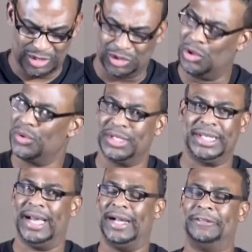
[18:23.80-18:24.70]
Glory to
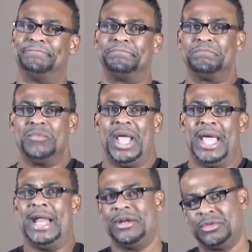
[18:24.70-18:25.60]
God.
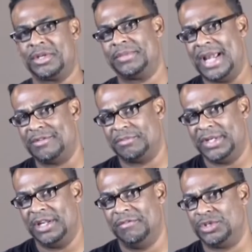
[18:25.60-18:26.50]
And I know sometimes
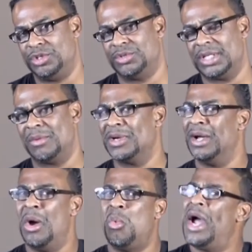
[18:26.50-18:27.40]
believers, you say,
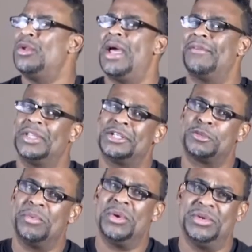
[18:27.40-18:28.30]
well, why do I have to
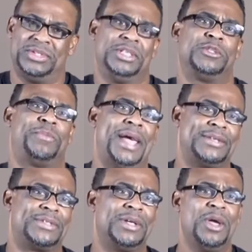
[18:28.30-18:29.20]
experience this,
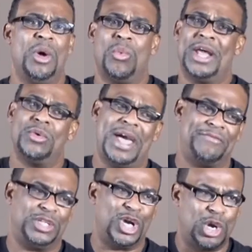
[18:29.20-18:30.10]
Pastor? Why do I
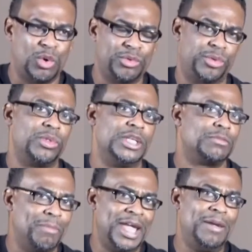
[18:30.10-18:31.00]
have to go through this?
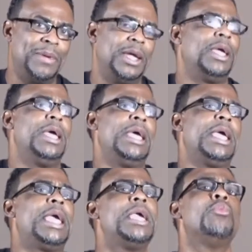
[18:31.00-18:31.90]
Maybe
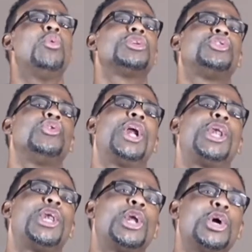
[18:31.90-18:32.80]
he wants you to
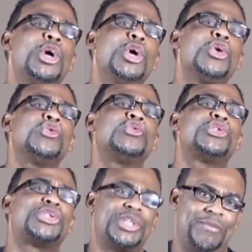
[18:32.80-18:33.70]
learn
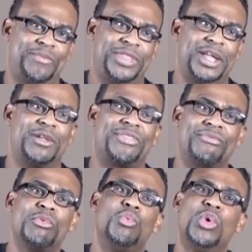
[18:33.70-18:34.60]
something
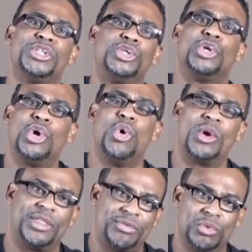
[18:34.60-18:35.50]
through what you're
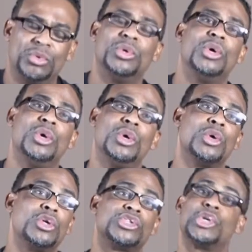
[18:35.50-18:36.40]
going through
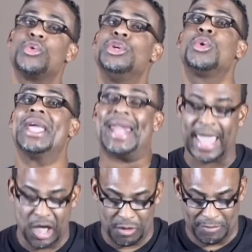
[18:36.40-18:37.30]
so you can
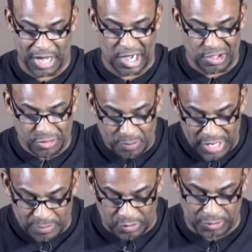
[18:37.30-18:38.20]
help other
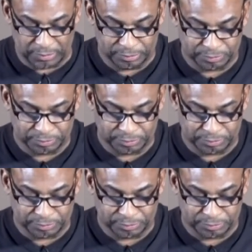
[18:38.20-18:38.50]
people.